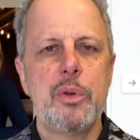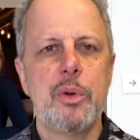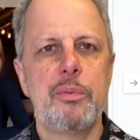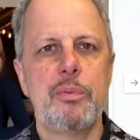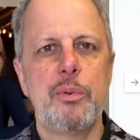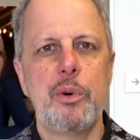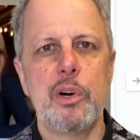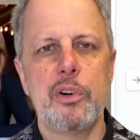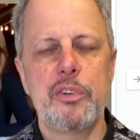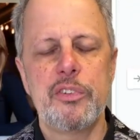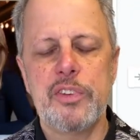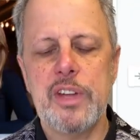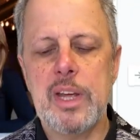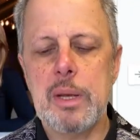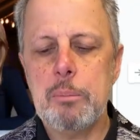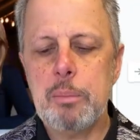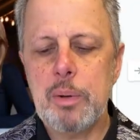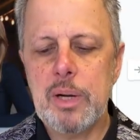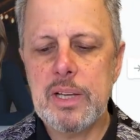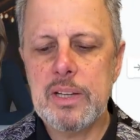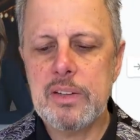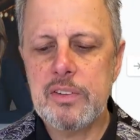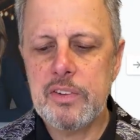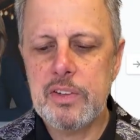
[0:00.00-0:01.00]
your first
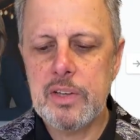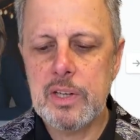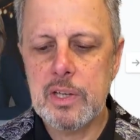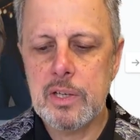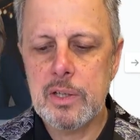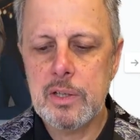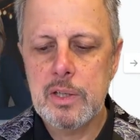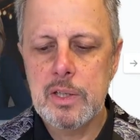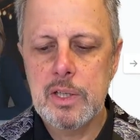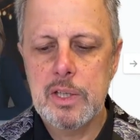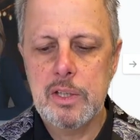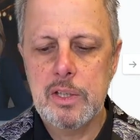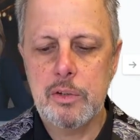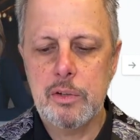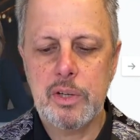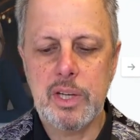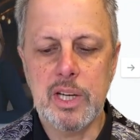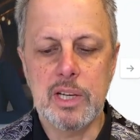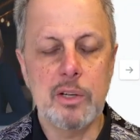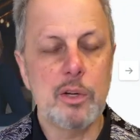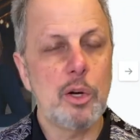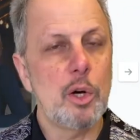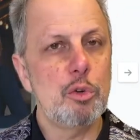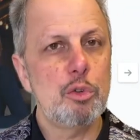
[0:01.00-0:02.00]
template here, you
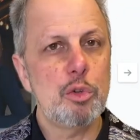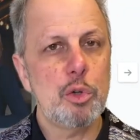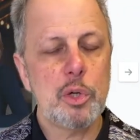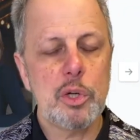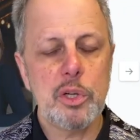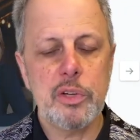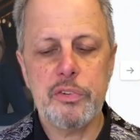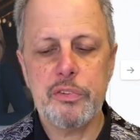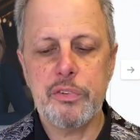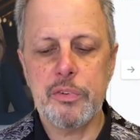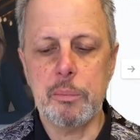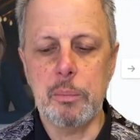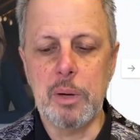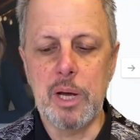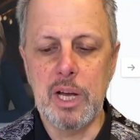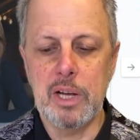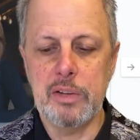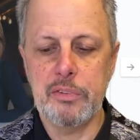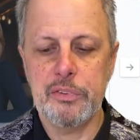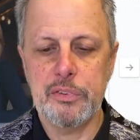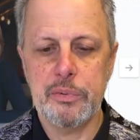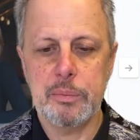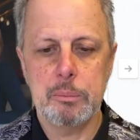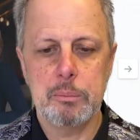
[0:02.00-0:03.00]
can go to
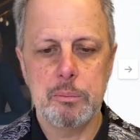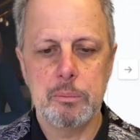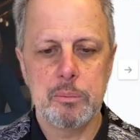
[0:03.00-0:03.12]
customize.